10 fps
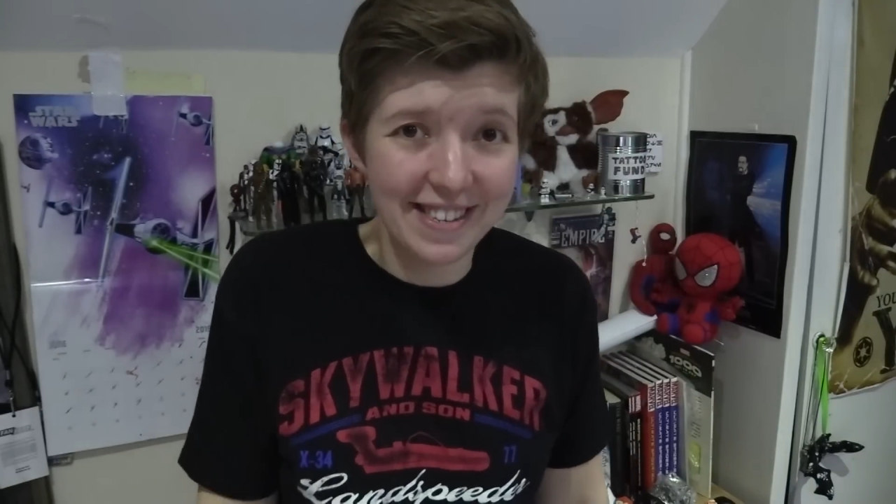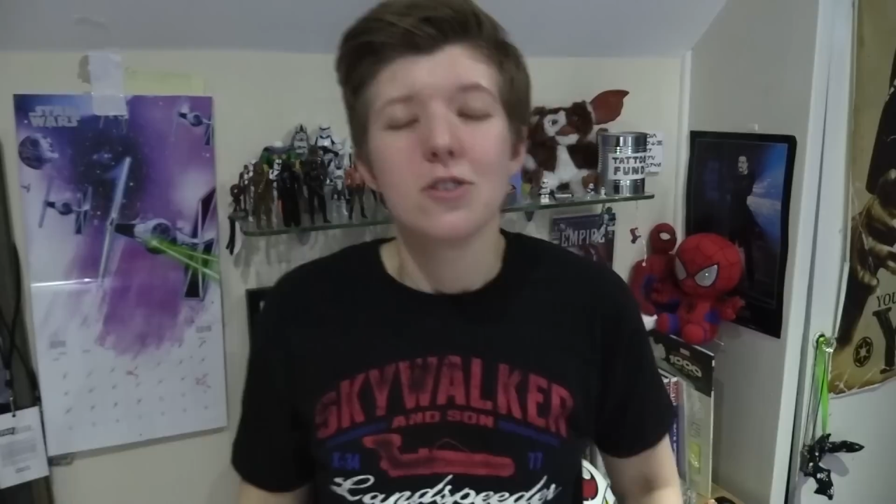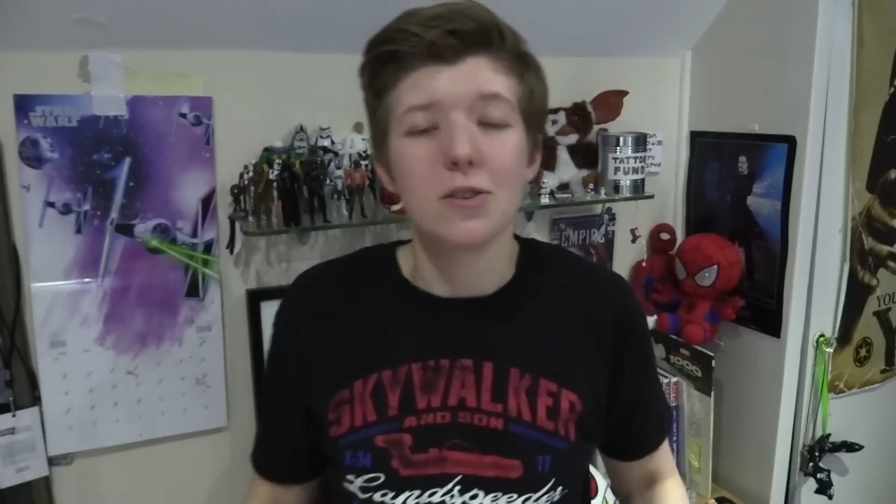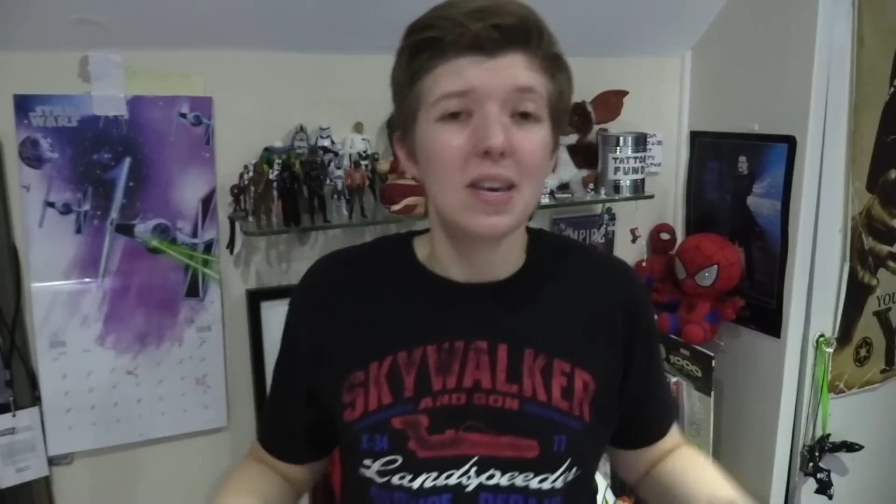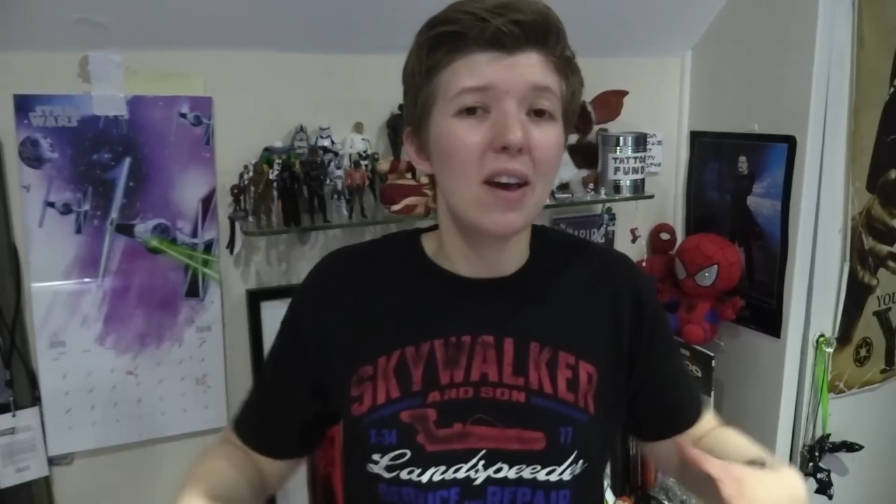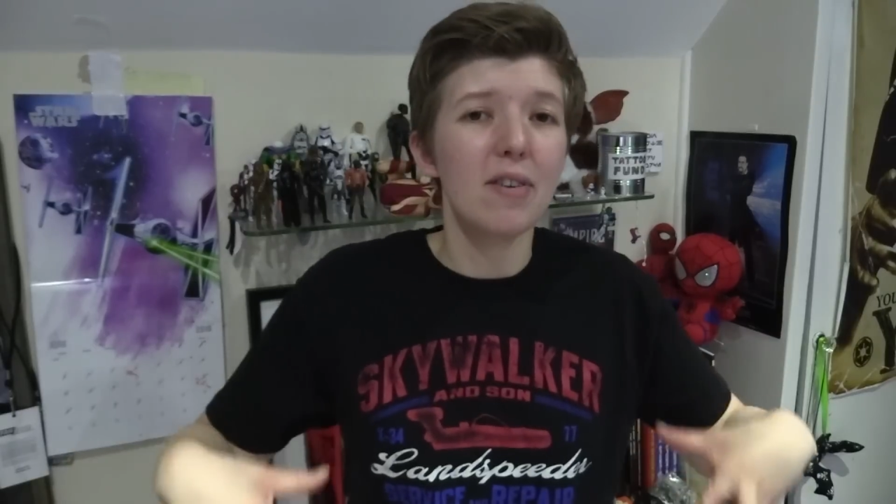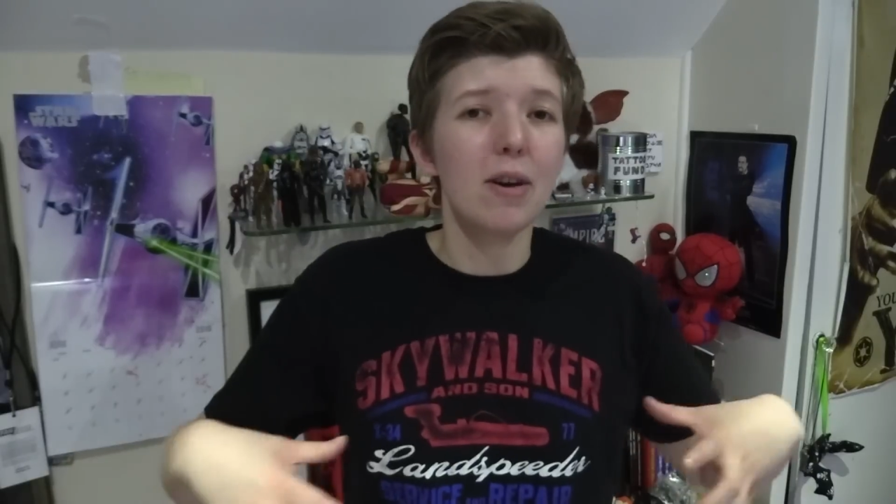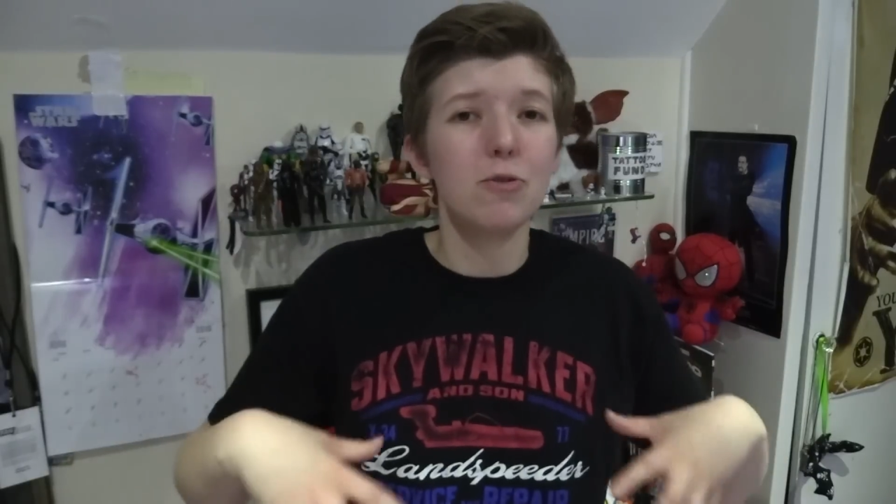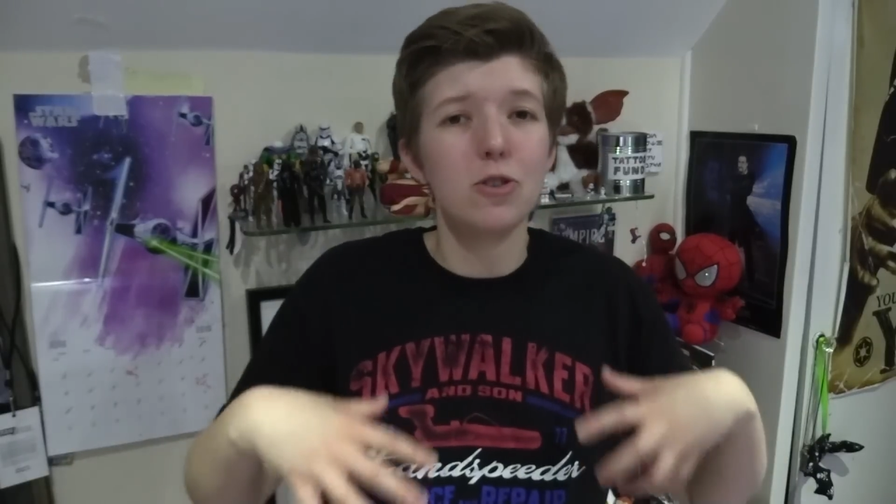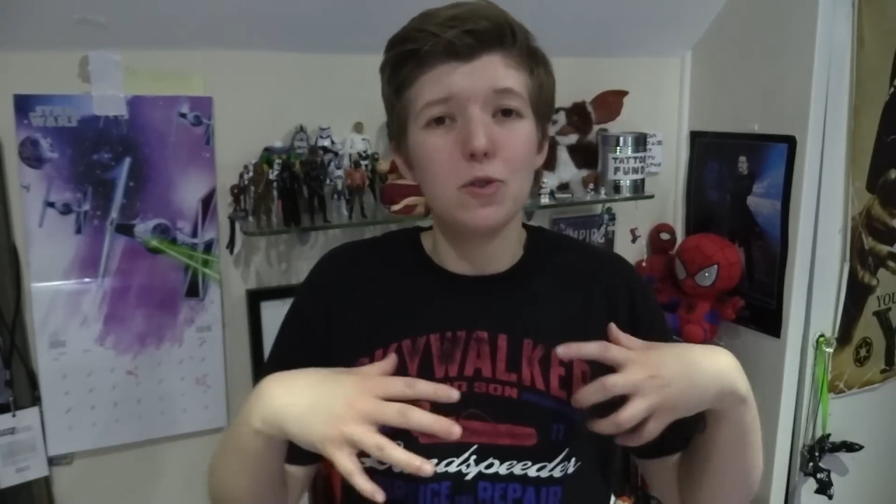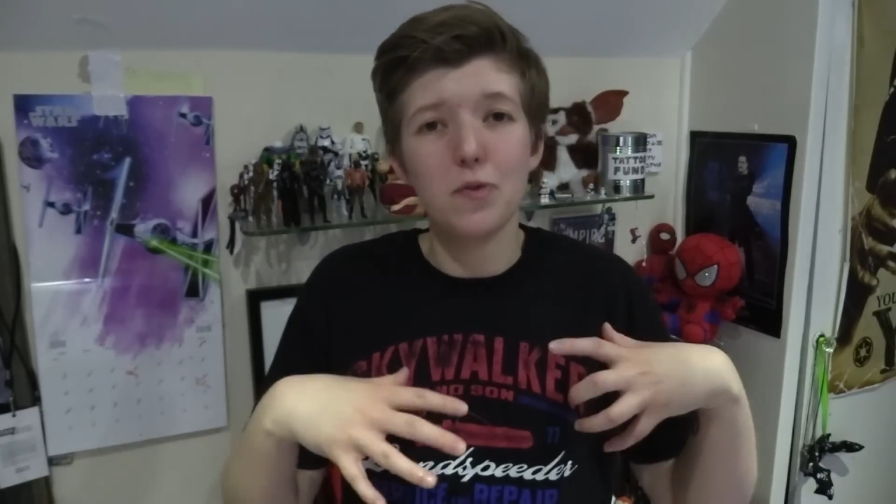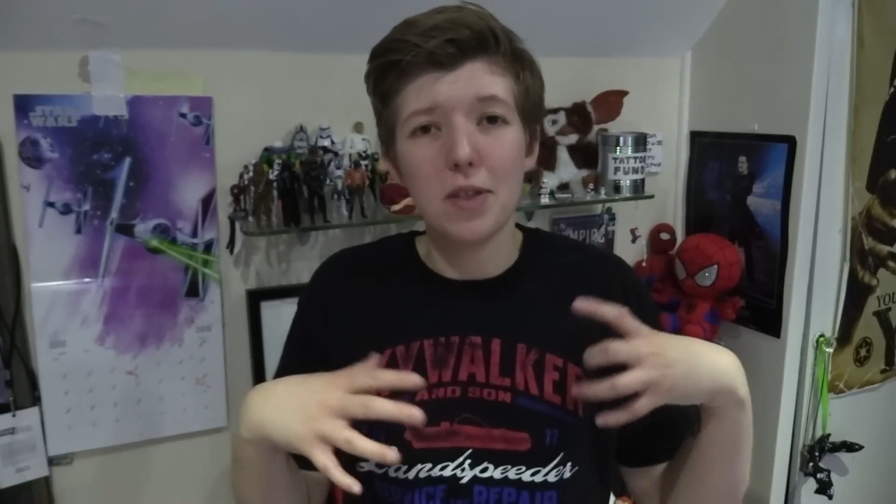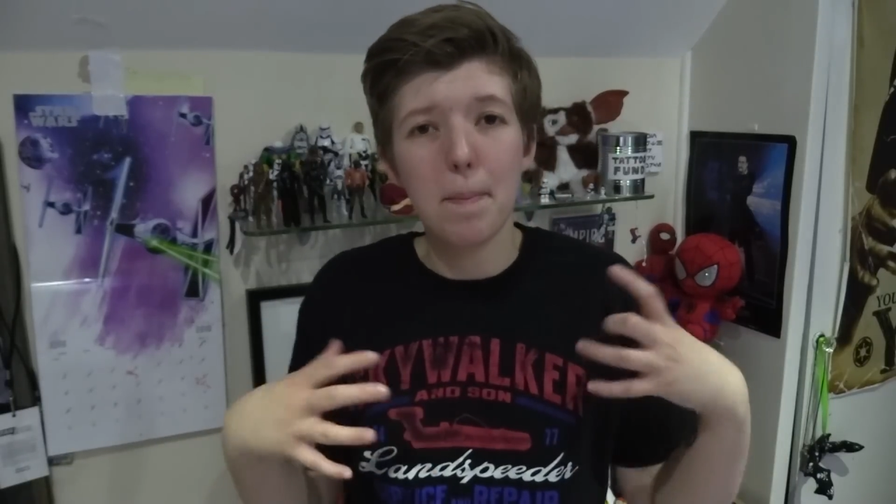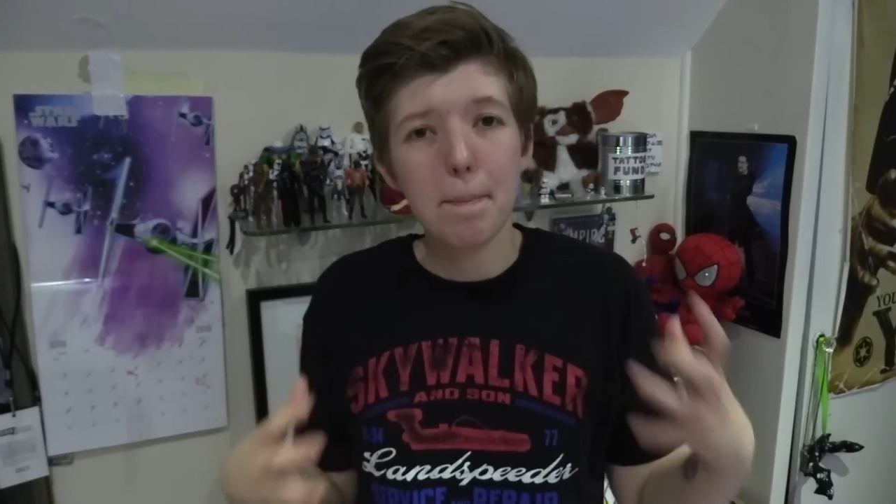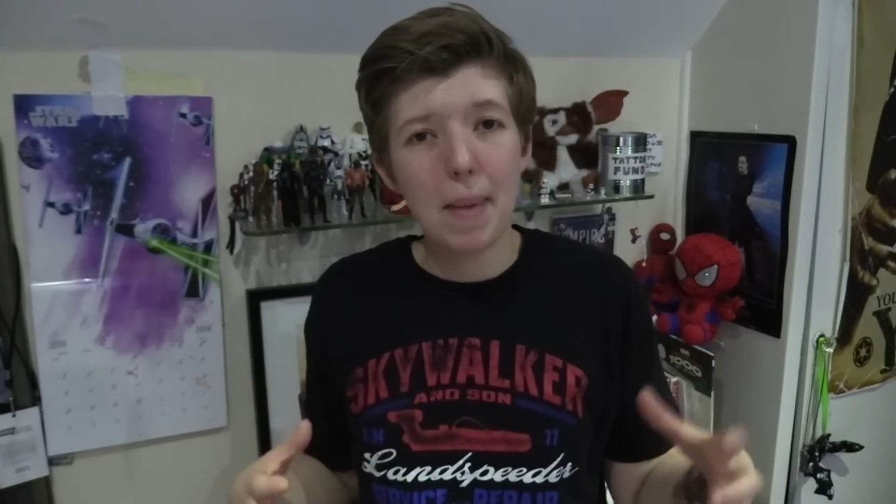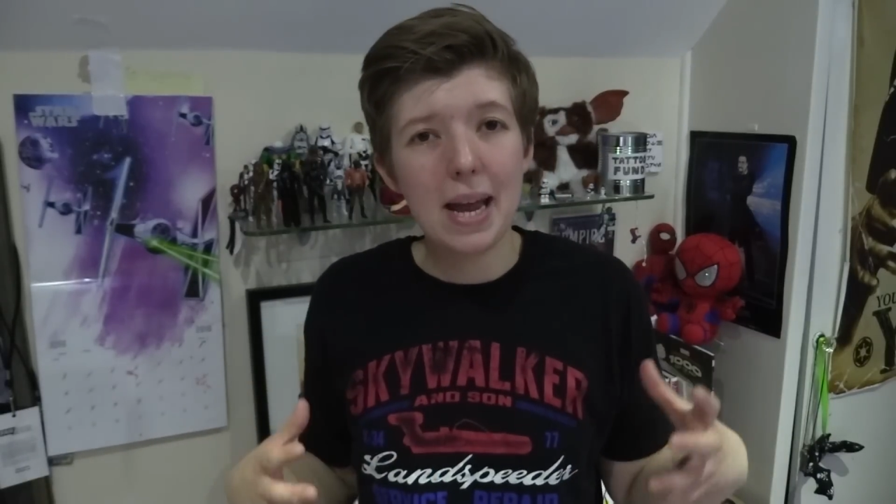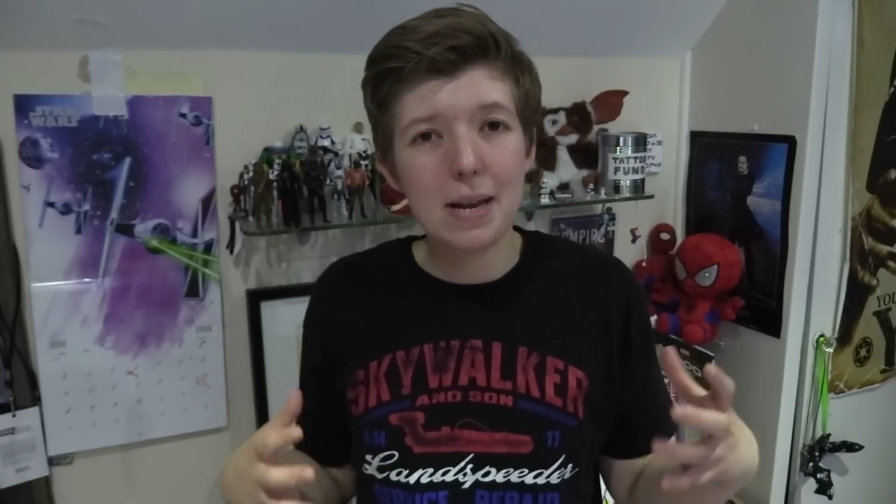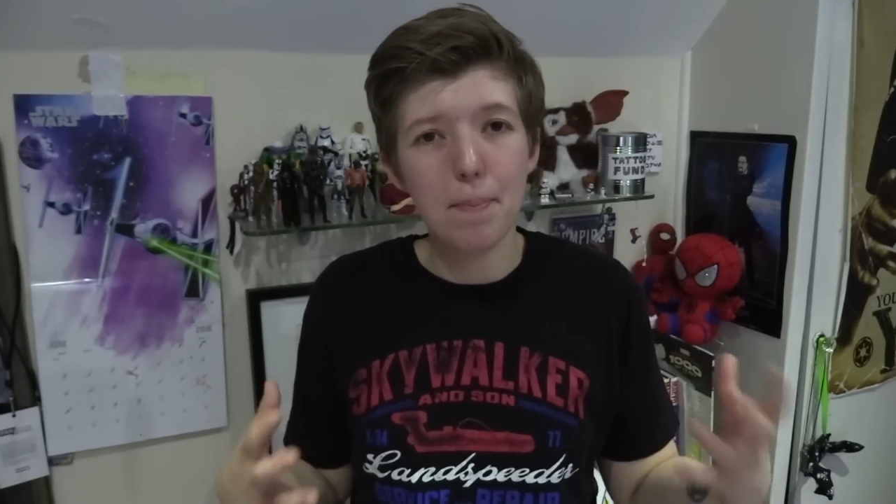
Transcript: So Kevlar was used for the main